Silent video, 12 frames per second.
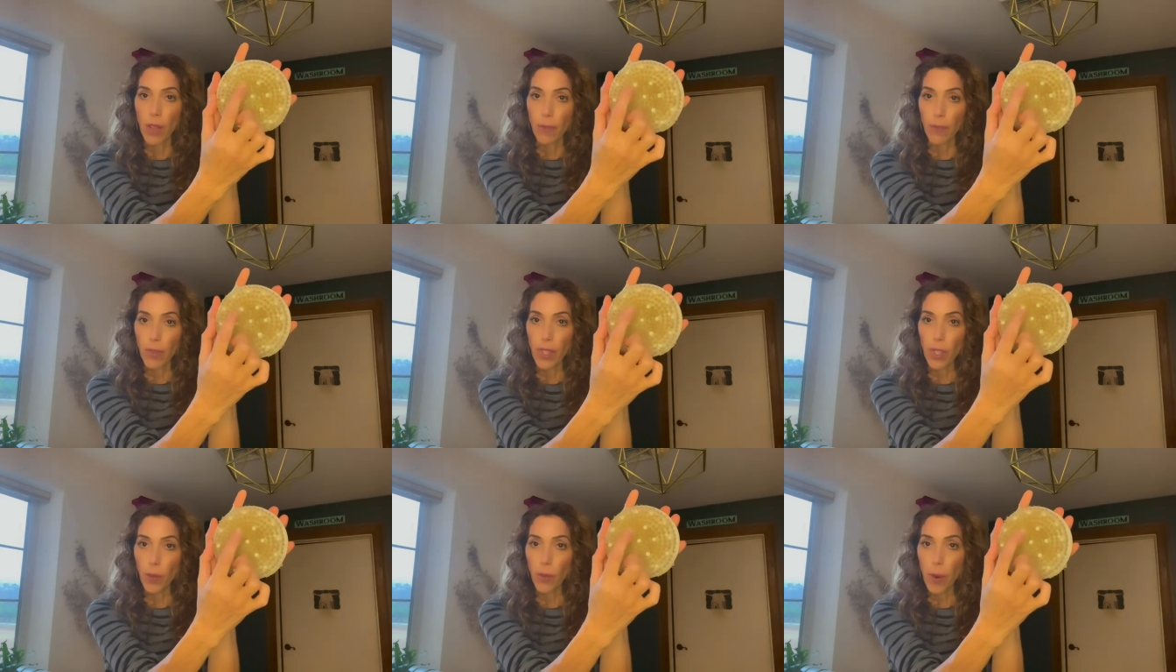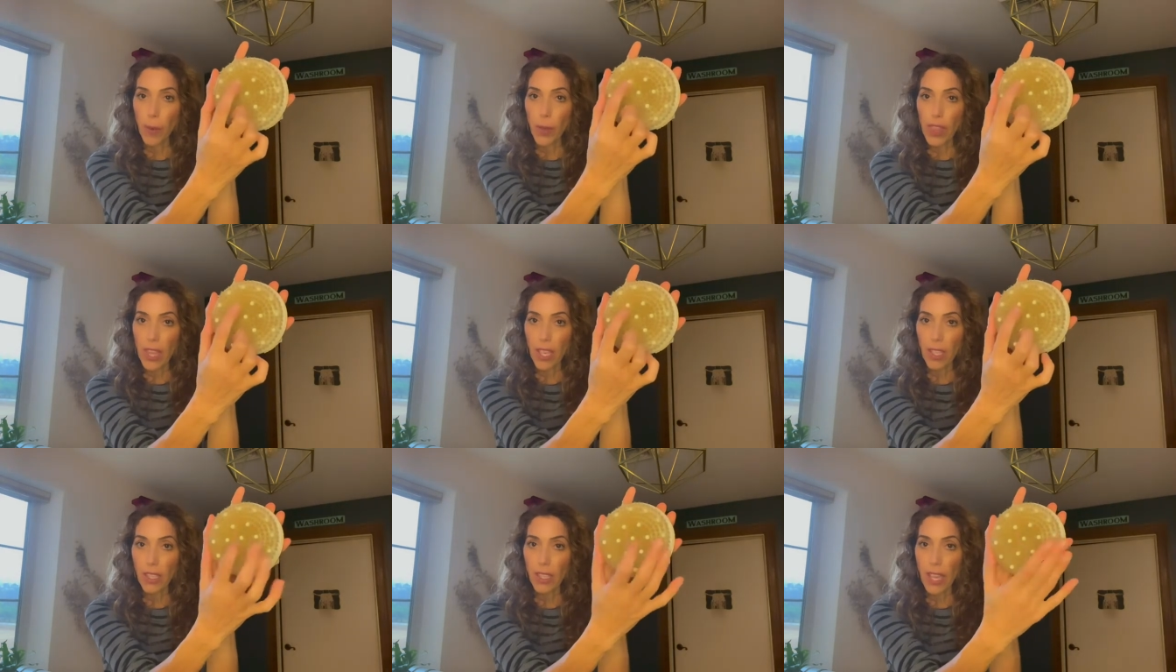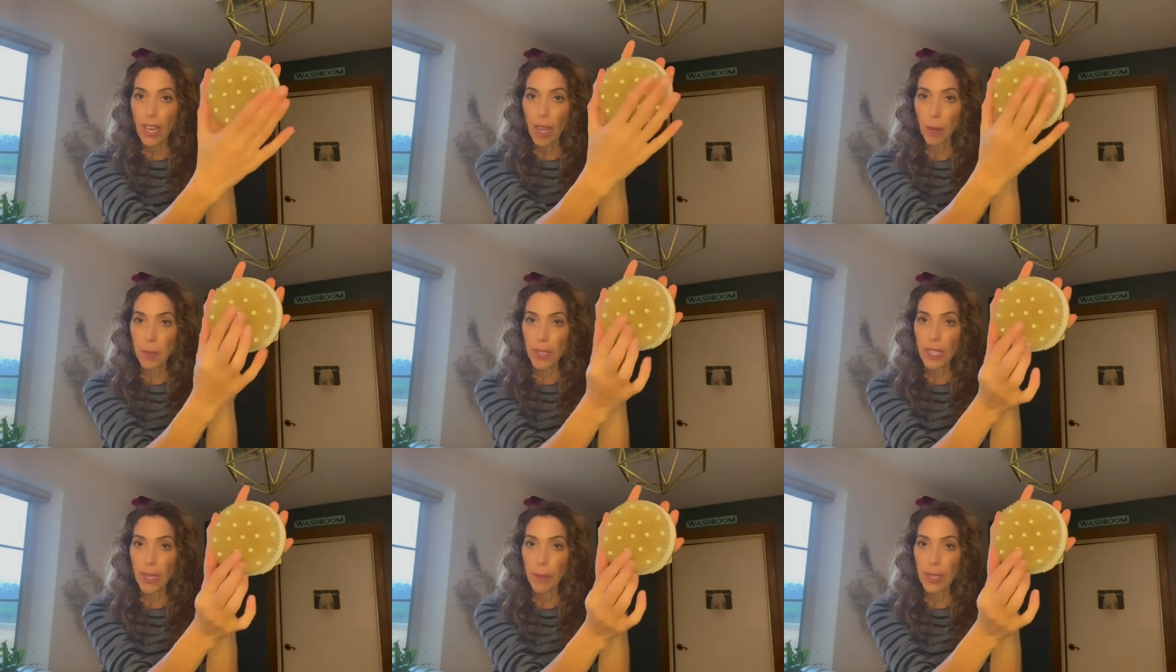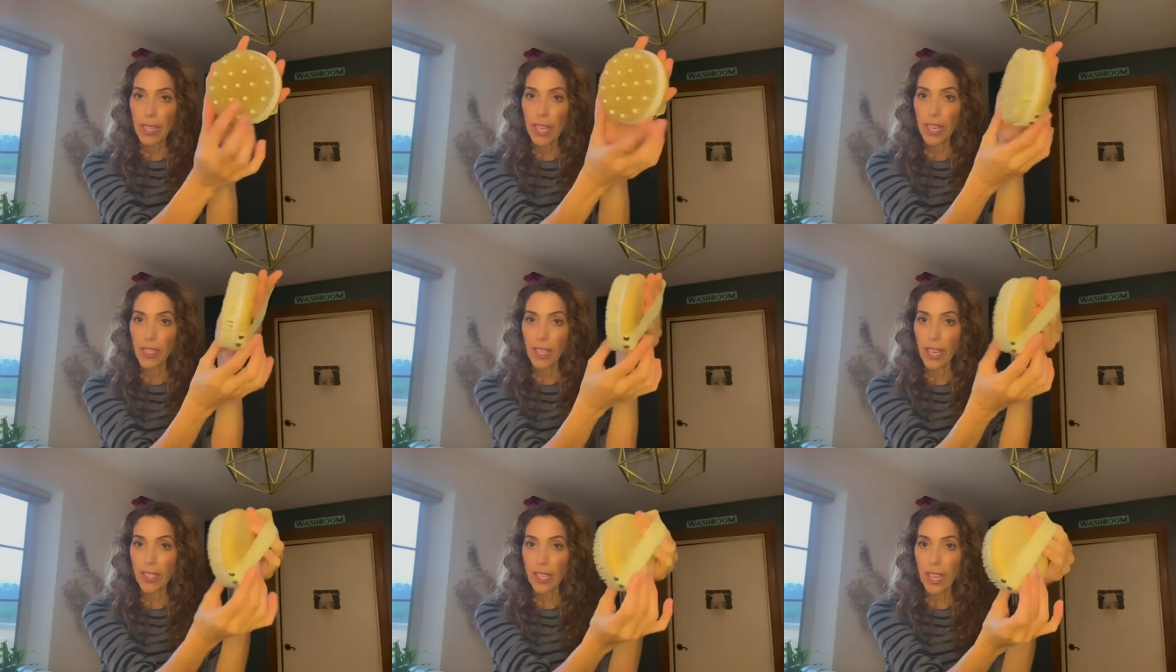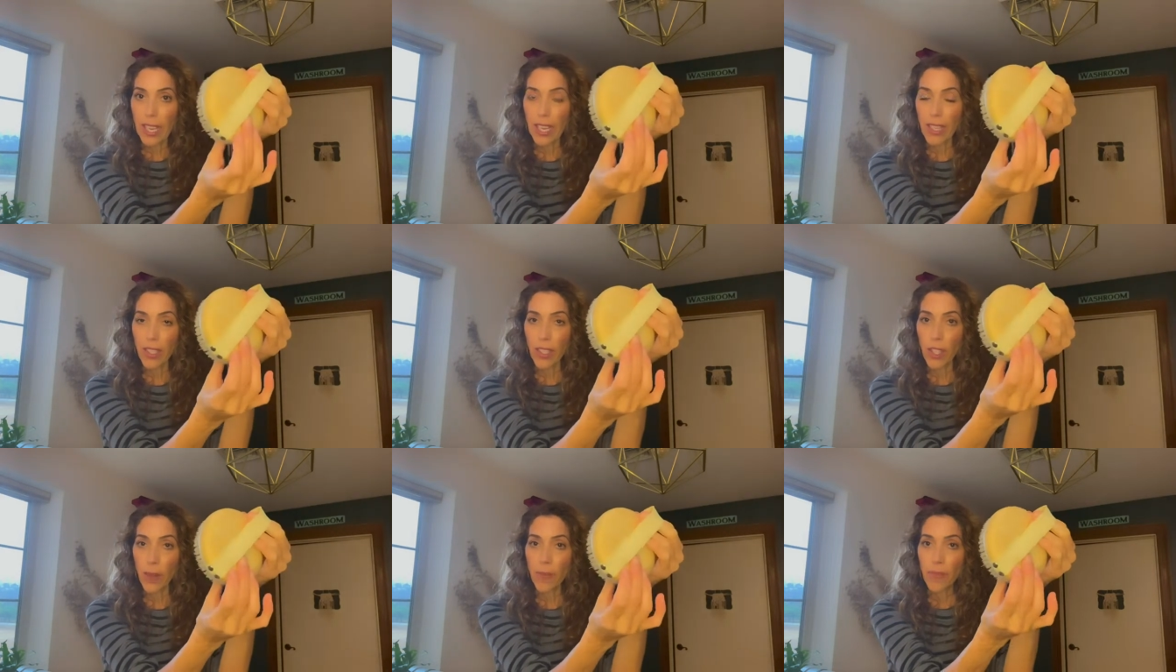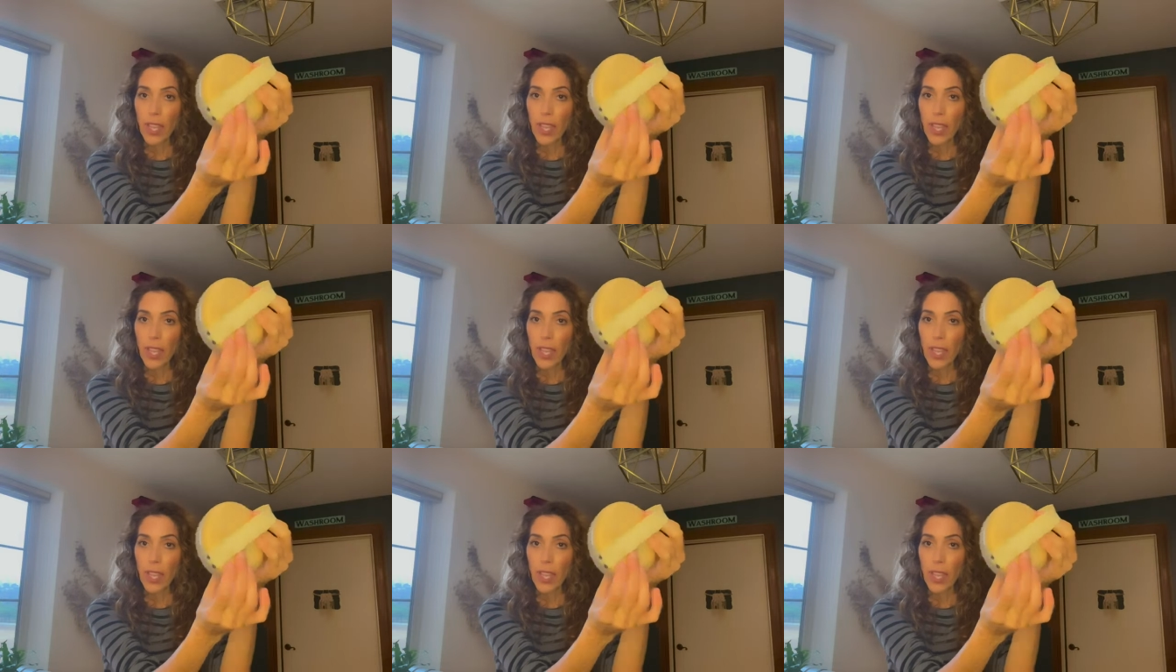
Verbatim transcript: little rubber things that help stimulate, has a handle.